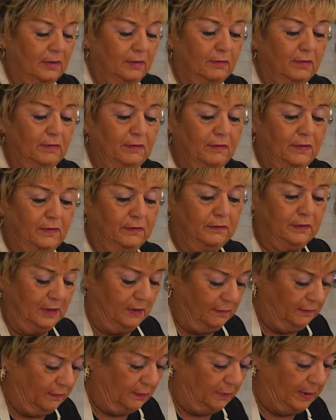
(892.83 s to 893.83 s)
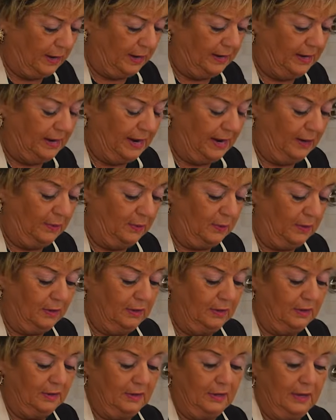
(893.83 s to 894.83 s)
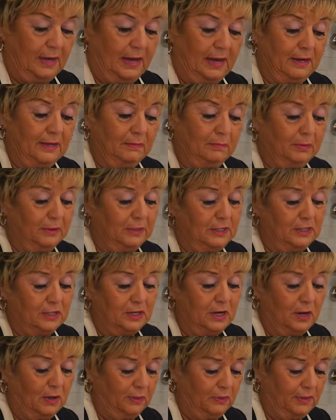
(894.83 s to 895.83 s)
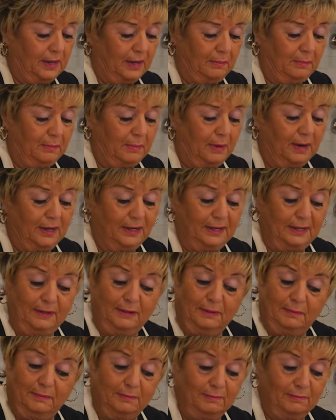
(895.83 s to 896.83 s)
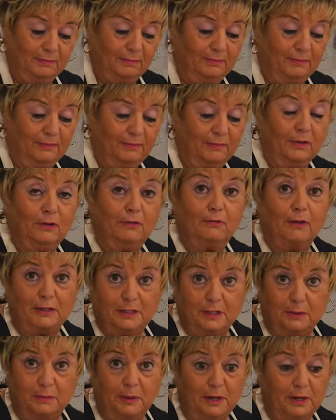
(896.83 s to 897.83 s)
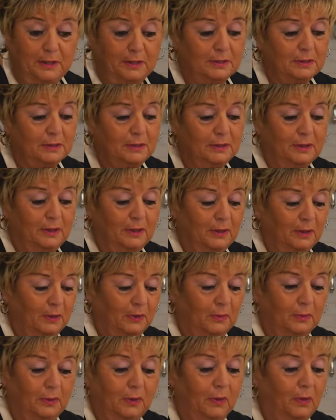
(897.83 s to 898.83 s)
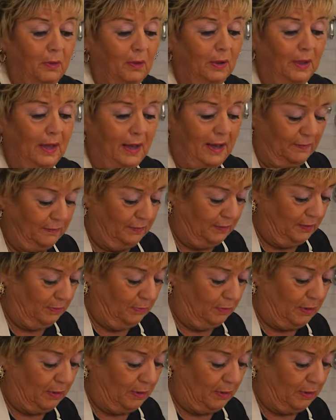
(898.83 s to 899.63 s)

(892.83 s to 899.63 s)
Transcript: 350 for about an hour. And please note that my recipes will all have the